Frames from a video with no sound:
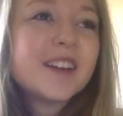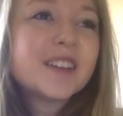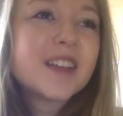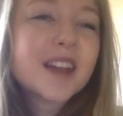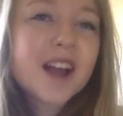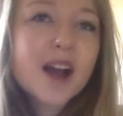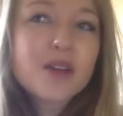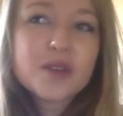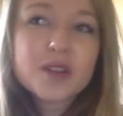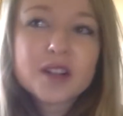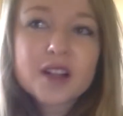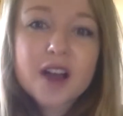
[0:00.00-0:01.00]
Like, I
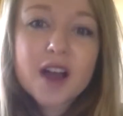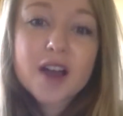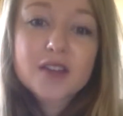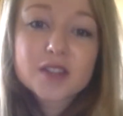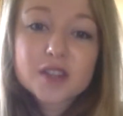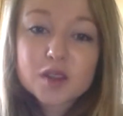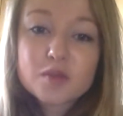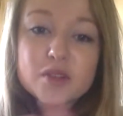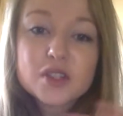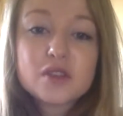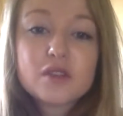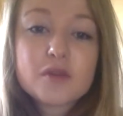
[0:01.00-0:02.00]
will have to cook them in
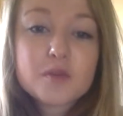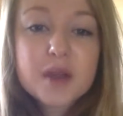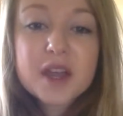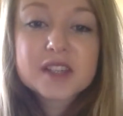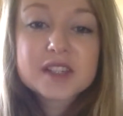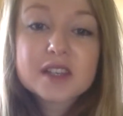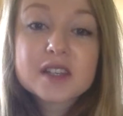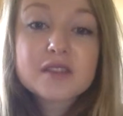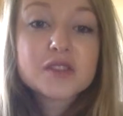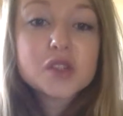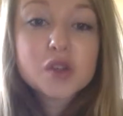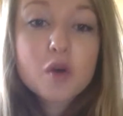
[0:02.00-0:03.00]
2 different pans because I
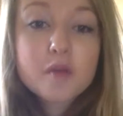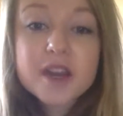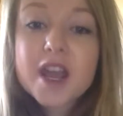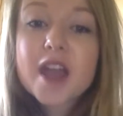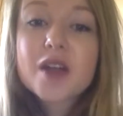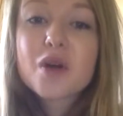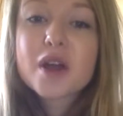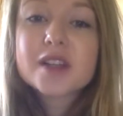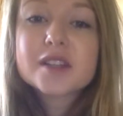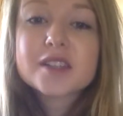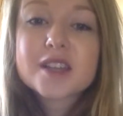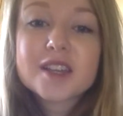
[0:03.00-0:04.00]
have so many egg whites.
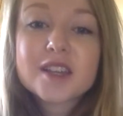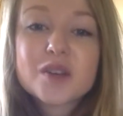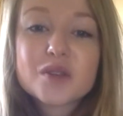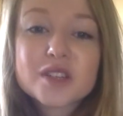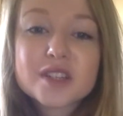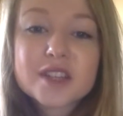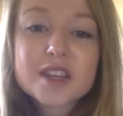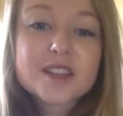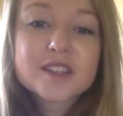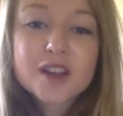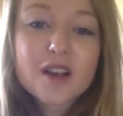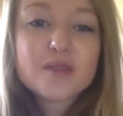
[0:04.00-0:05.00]
And I'll just, like,
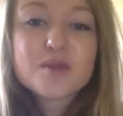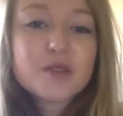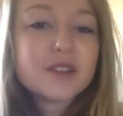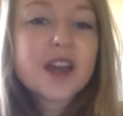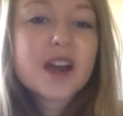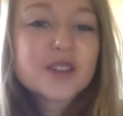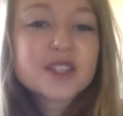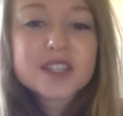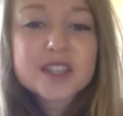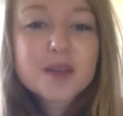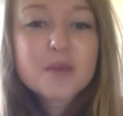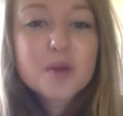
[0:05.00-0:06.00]
scarf them all down
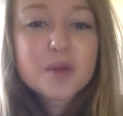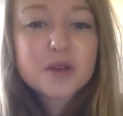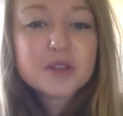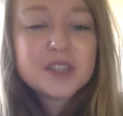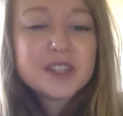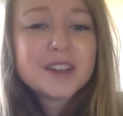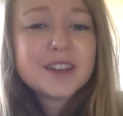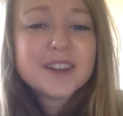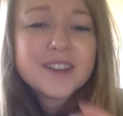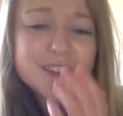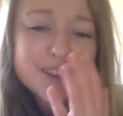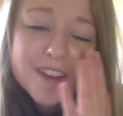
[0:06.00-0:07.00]
just to get my protein.
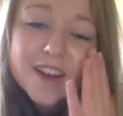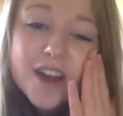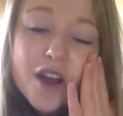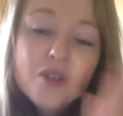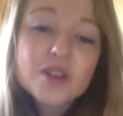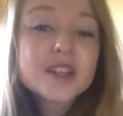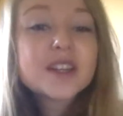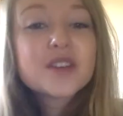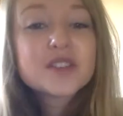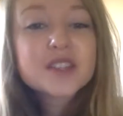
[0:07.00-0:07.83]
Which I know